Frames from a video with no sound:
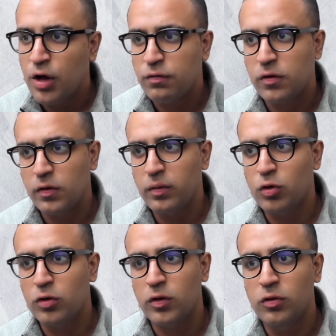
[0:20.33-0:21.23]

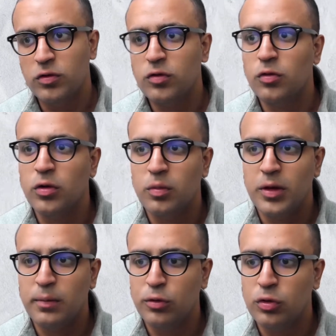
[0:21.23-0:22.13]
Furthermore, the user is going to
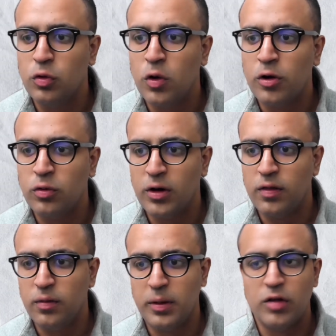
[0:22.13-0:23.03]
be able to go onto
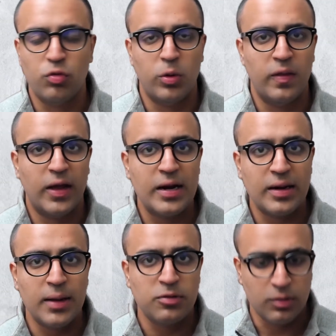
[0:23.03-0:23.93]
another page where they can
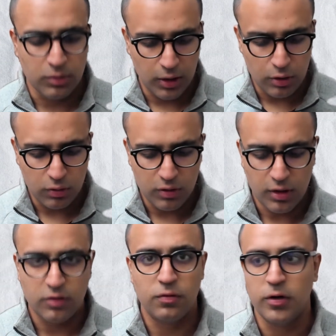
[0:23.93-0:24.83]
type something into the
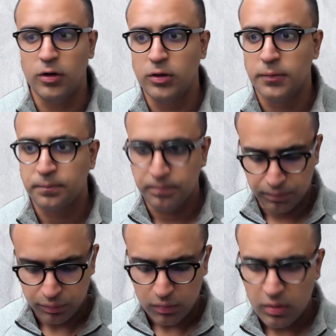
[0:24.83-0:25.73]
text field.
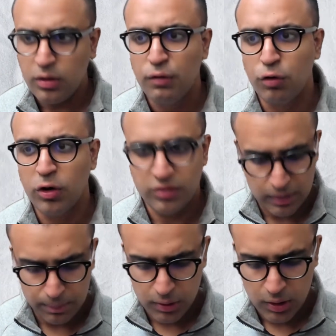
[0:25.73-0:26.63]
For
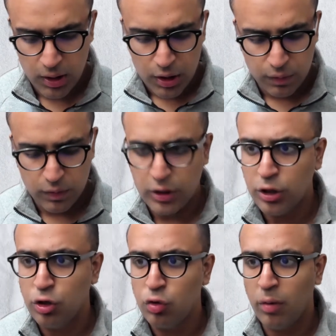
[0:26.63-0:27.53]
example, the
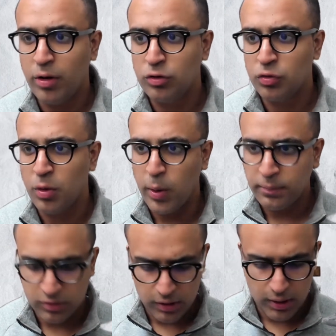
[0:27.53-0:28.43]
URL to a
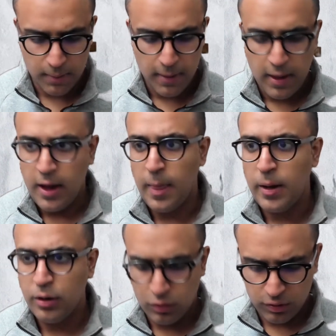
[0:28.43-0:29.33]
website, and
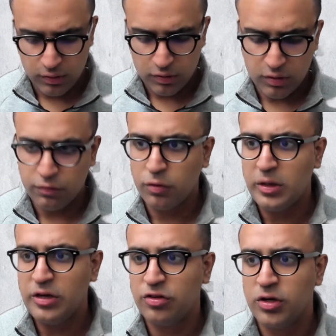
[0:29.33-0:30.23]
then using this
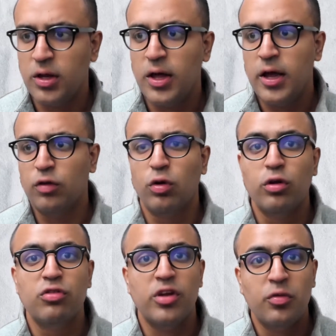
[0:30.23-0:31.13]
information is going
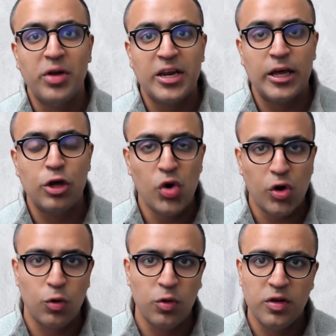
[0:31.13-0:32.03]
to generate a QR
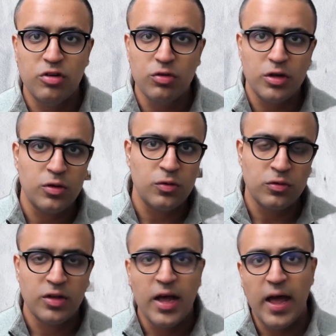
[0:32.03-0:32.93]
code that you can
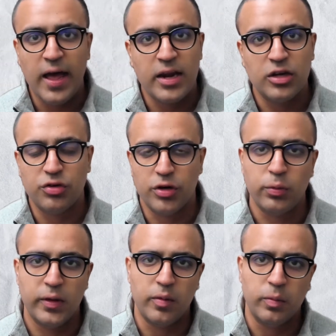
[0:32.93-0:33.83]
use and share with other